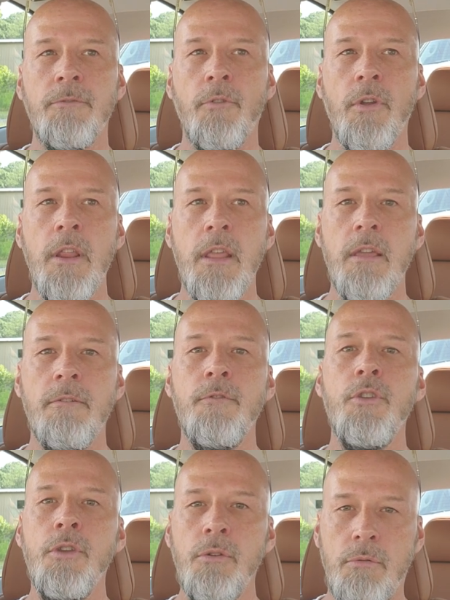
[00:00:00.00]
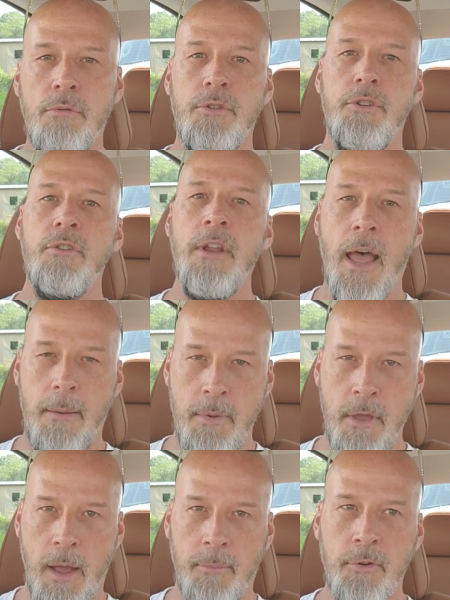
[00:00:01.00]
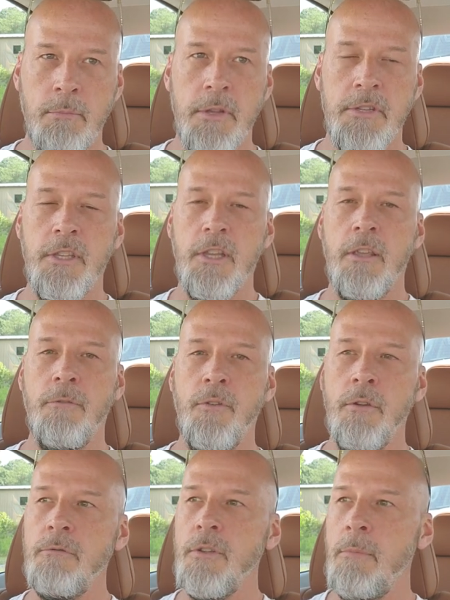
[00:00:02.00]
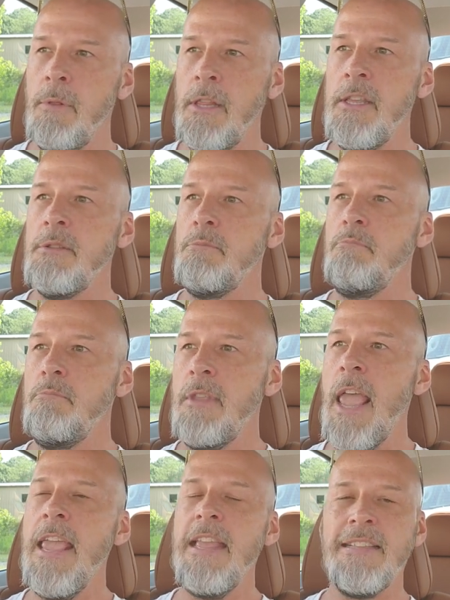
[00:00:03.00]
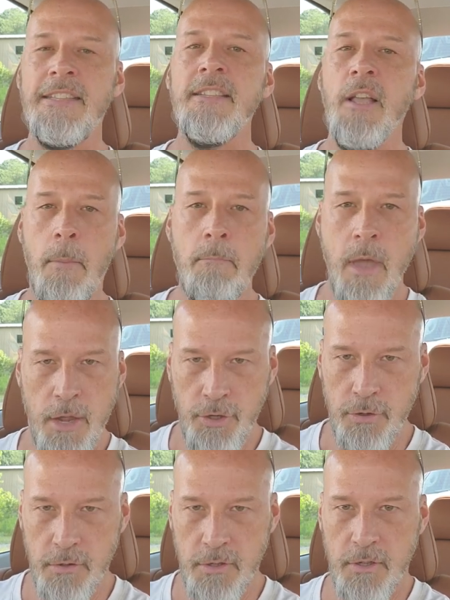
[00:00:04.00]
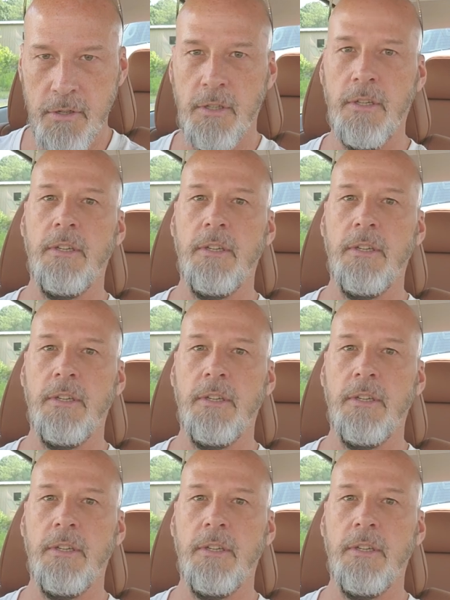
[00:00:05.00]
for any of you to not be optimistic if you've at least taken some measures.